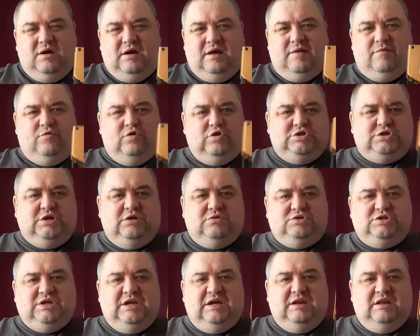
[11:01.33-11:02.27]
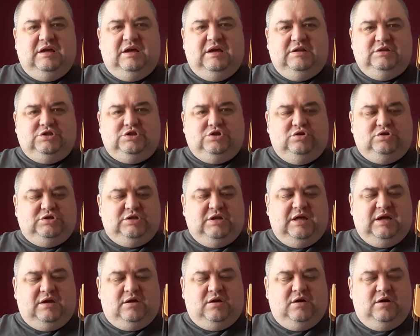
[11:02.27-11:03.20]
and I've also seen it in sort of
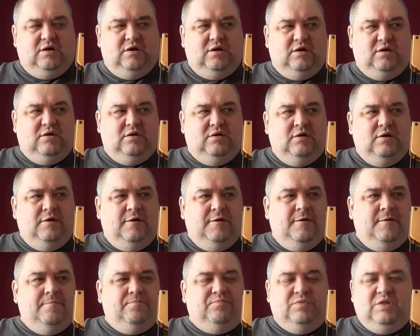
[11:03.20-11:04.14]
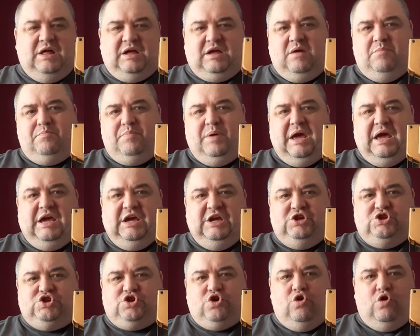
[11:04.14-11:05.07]
like a
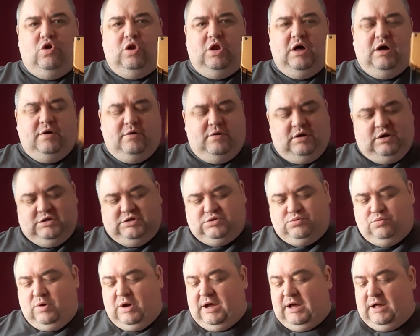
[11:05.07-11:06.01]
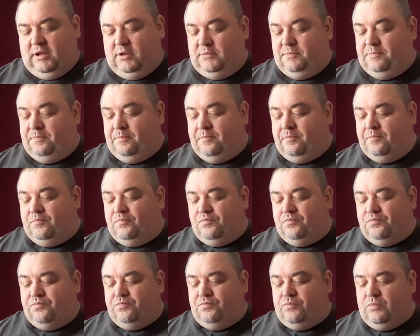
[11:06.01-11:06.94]
beige colour as well.
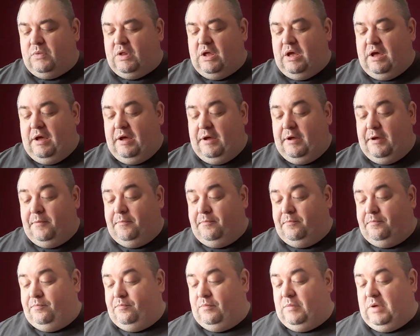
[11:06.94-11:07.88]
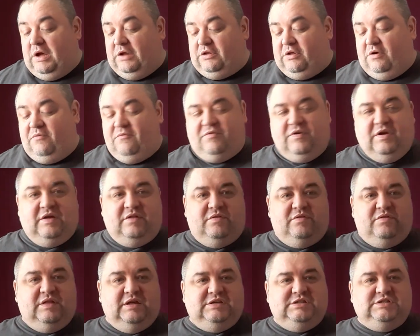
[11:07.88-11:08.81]
I don't
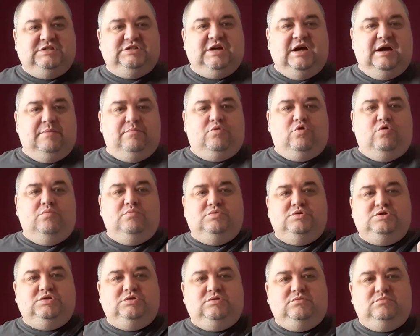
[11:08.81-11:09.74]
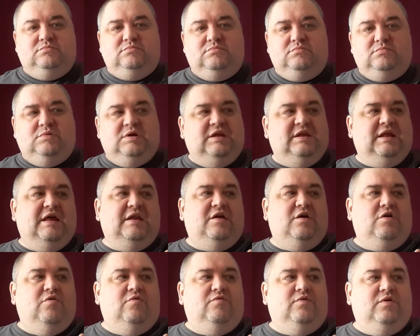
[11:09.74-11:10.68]
think this type comes in
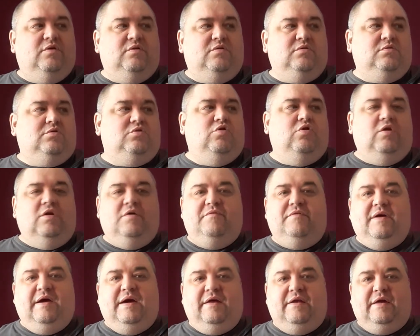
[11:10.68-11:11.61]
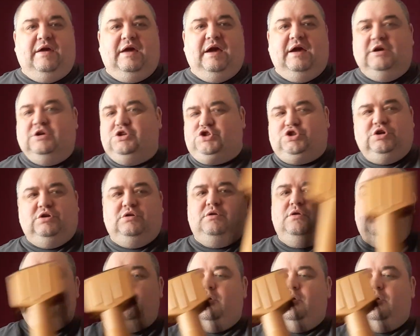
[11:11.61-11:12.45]
any other colour variation,